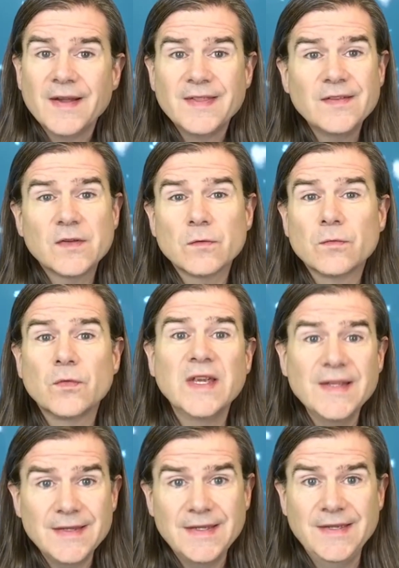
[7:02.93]
These are
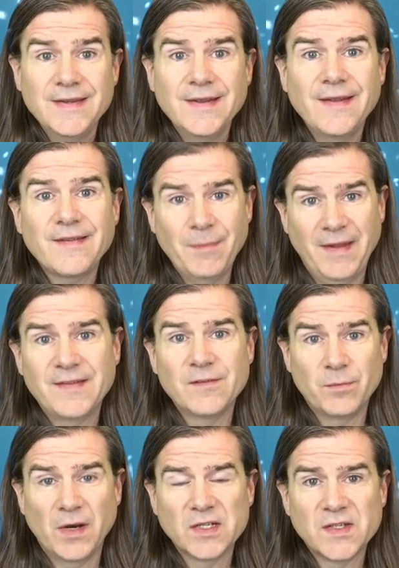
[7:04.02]
really
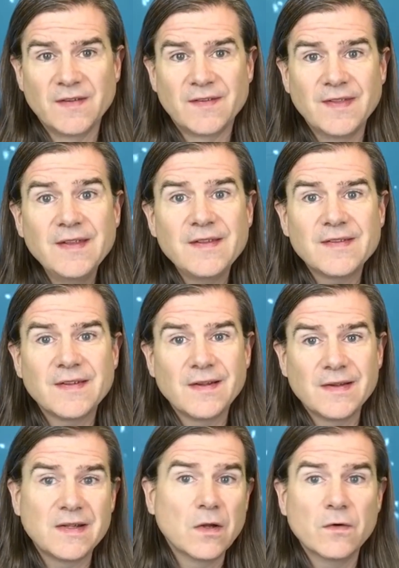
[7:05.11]
expensive brushes. These
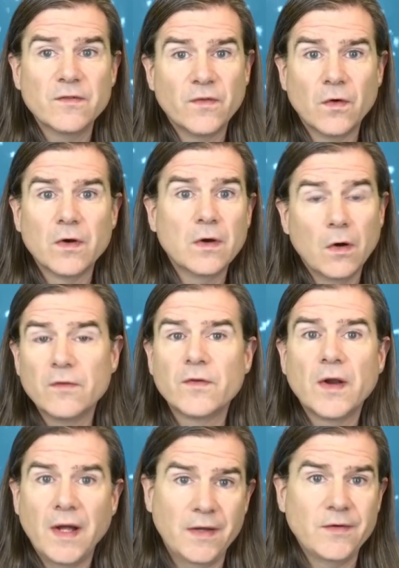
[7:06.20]
go for
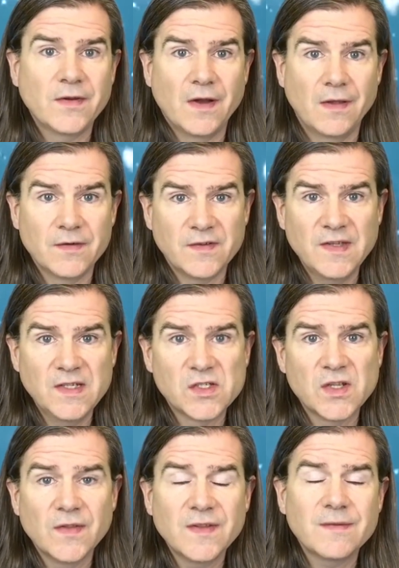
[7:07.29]
over $100 each.
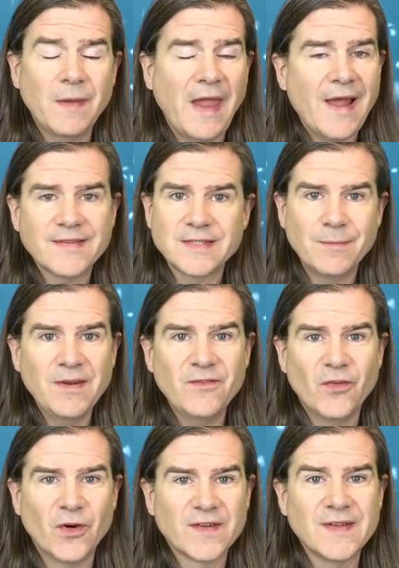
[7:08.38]
So this has to be
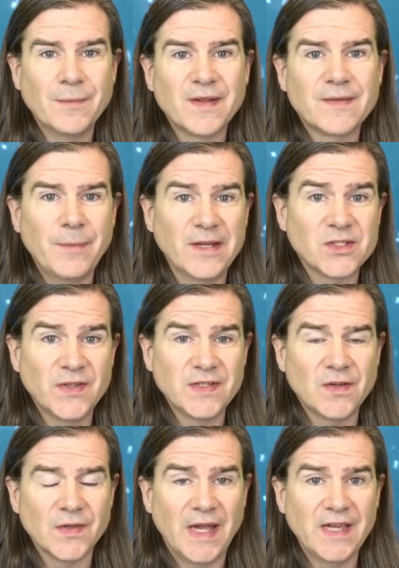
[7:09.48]
for someone special in
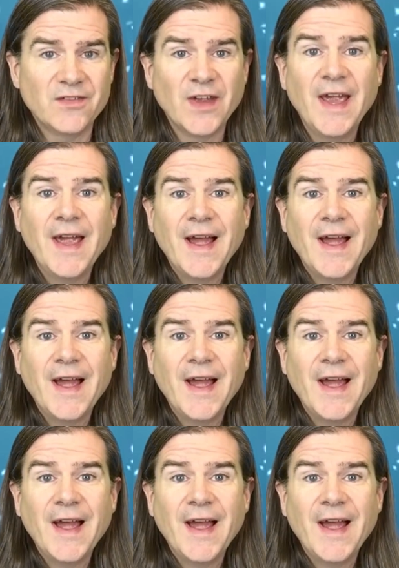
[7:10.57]
your life.